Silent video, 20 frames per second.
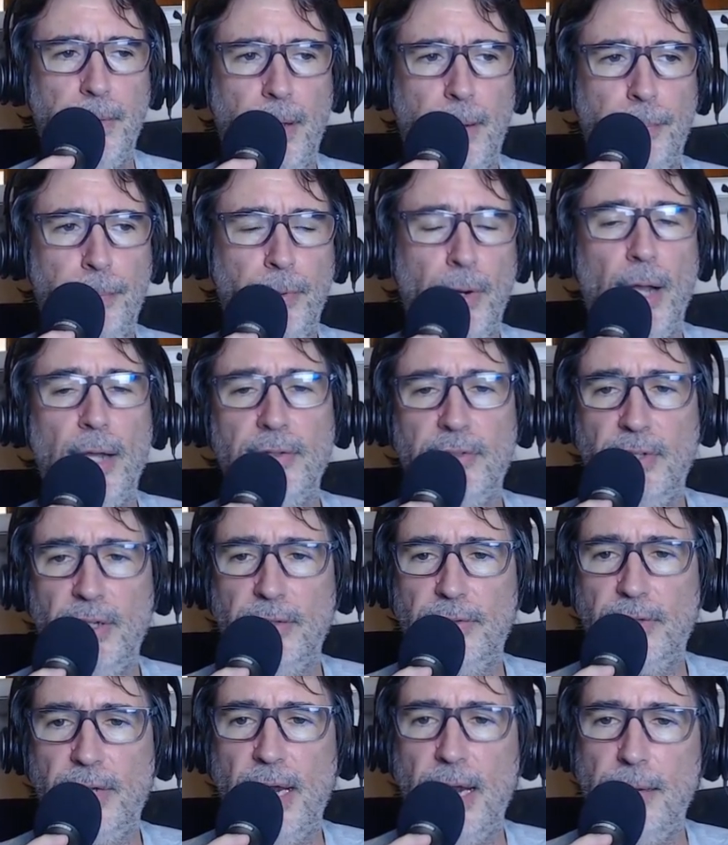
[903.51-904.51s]
a
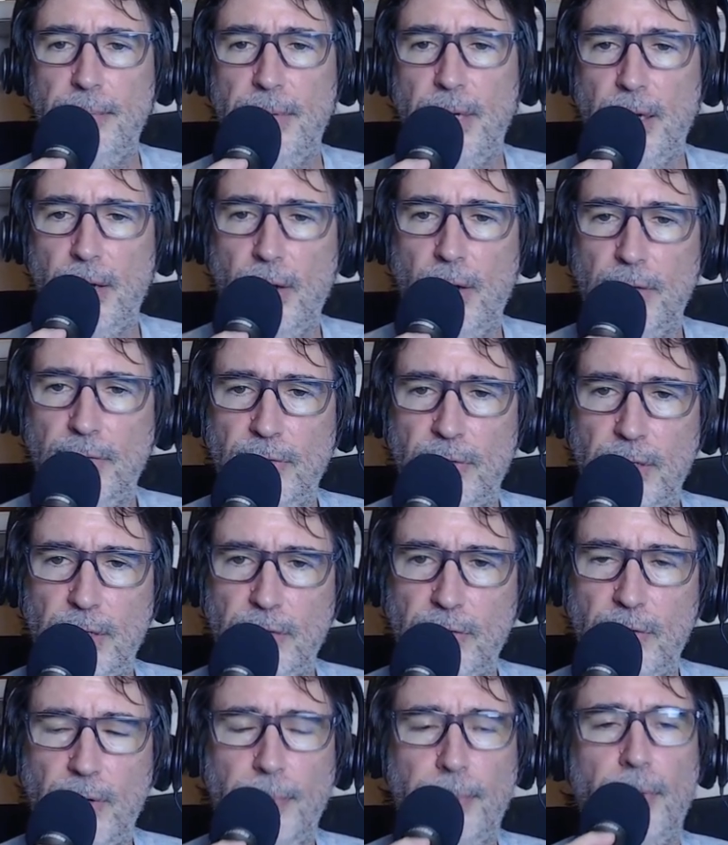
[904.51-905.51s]
process can be a contradiction.